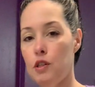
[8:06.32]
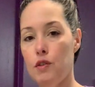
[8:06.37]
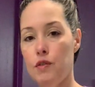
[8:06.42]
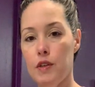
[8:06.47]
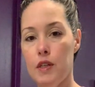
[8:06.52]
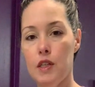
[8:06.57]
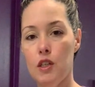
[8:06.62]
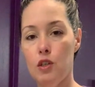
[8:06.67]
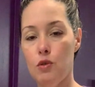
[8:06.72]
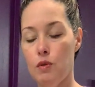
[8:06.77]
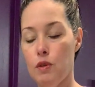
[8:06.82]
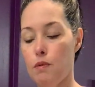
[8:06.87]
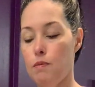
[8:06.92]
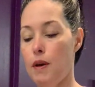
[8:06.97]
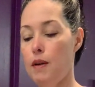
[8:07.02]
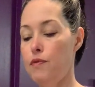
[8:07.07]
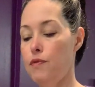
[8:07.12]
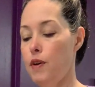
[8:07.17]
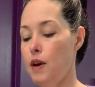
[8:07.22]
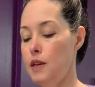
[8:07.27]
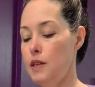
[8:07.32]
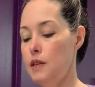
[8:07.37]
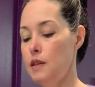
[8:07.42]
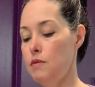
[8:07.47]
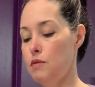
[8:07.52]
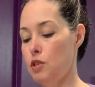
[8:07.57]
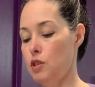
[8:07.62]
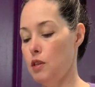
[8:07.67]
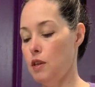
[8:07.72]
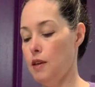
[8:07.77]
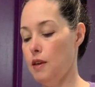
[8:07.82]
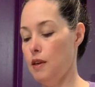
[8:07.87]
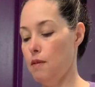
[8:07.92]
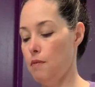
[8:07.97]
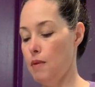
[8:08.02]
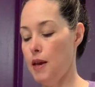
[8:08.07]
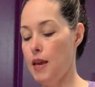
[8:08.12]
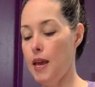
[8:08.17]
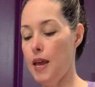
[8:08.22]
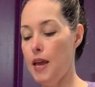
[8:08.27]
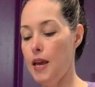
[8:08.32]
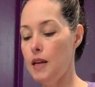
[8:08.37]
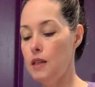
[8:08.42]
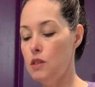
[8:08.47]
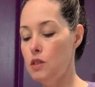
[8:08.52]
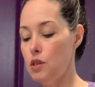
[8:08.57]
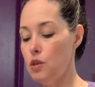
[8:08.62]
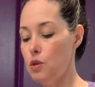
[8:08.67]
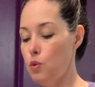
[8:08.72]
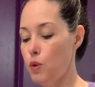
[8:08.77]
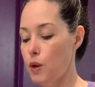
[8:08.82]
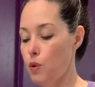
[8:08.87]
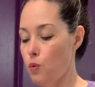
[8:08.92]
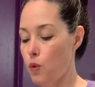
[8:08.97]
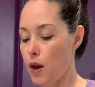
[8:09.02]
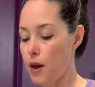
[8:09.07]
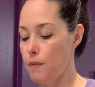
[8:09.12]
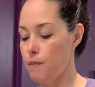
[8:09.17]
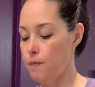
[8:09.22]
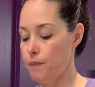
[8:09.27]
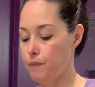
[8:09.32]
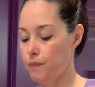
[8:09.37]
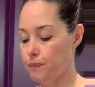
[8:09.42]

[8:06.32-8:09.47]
finished with my fondant. I'm just going to give my hands a quick wipe,